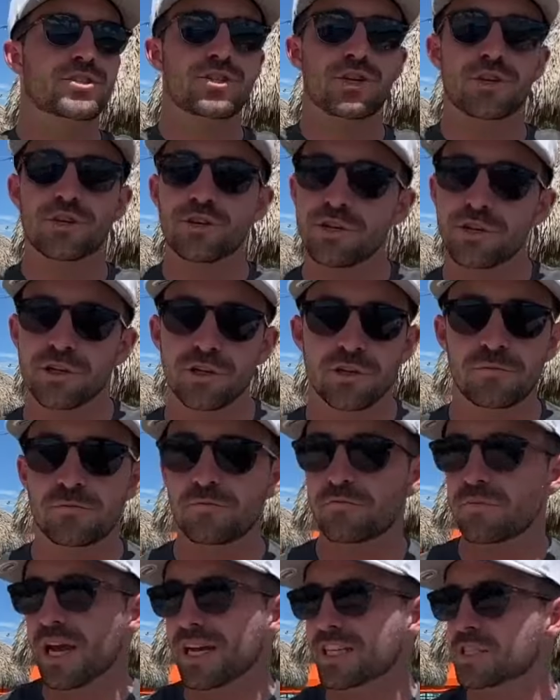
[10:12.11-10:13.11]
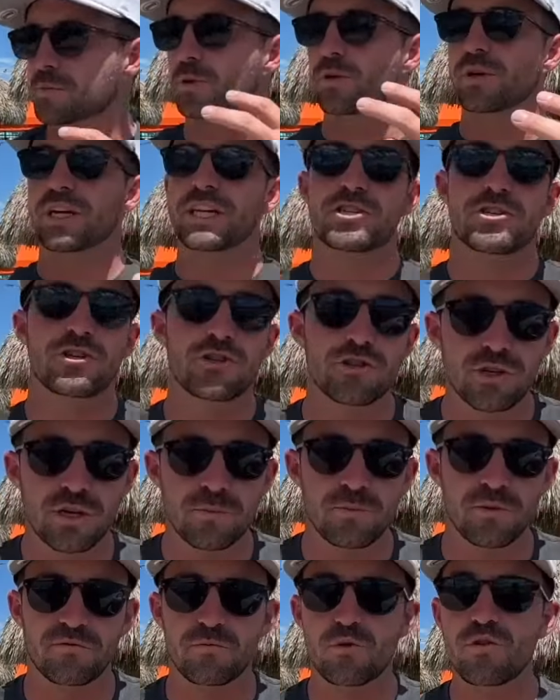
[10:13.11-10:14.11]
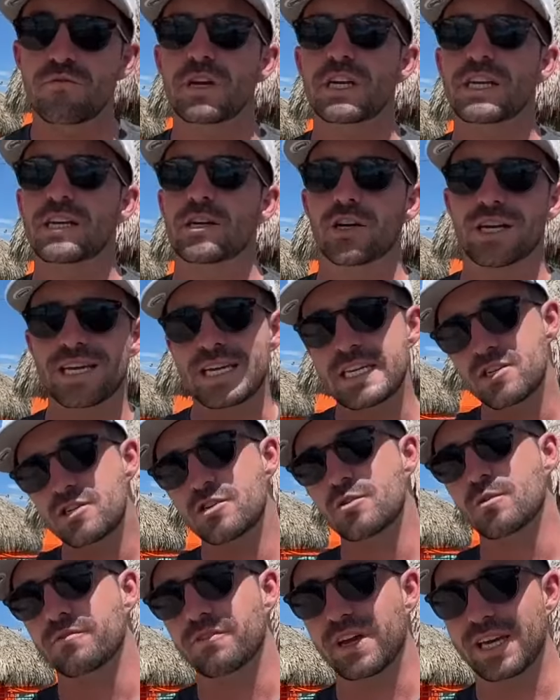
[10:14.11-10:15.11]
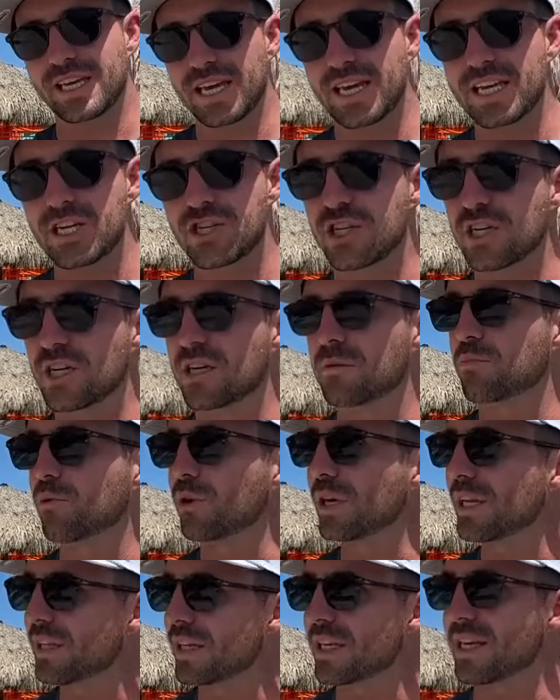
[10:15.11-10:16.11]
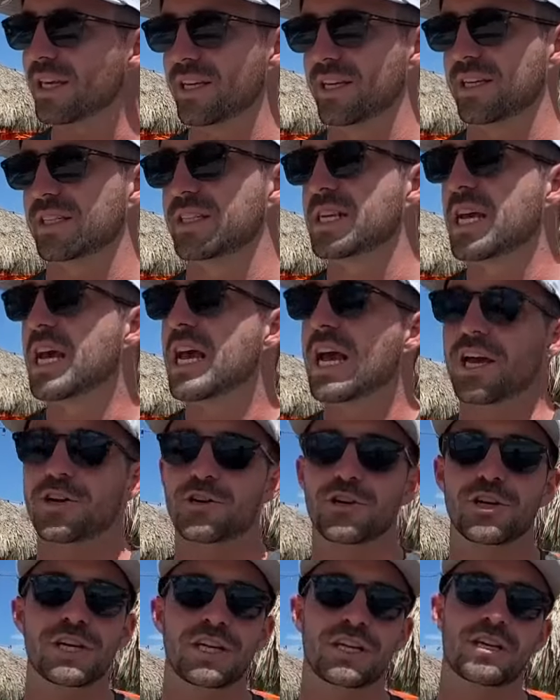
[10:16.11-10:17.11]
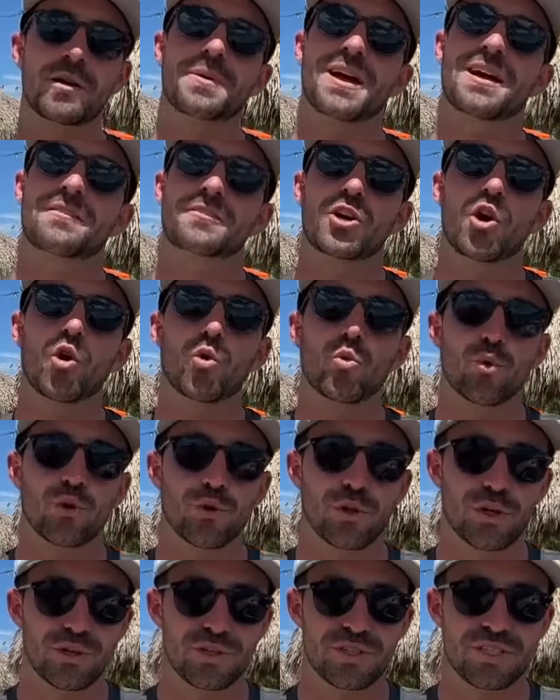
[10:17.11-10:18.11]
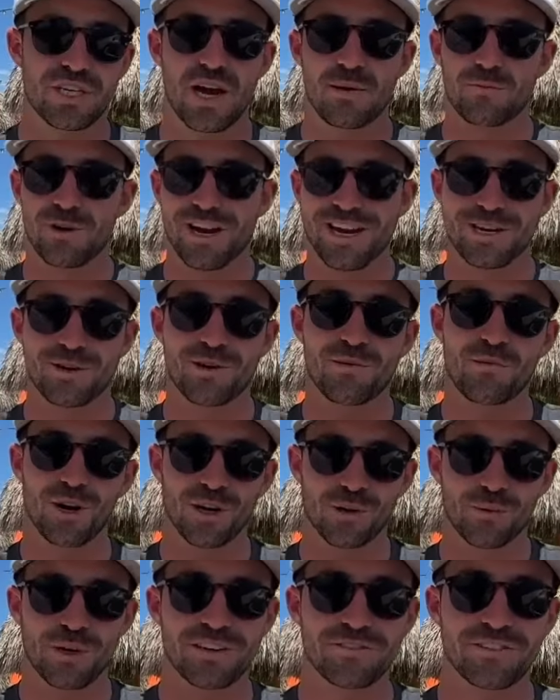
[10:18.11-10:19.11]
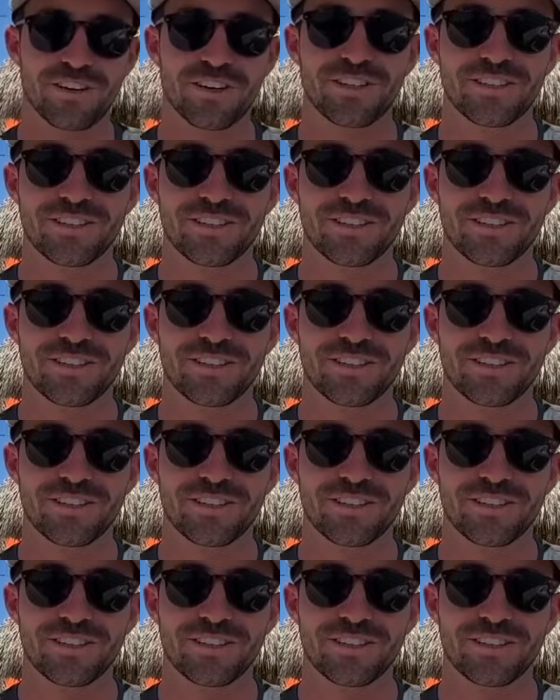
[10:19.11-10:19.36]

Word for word: turn your exploration trip of moving here into a vacation, bring the kids, and you're gonna end up having a really good time right here at Margaritaville.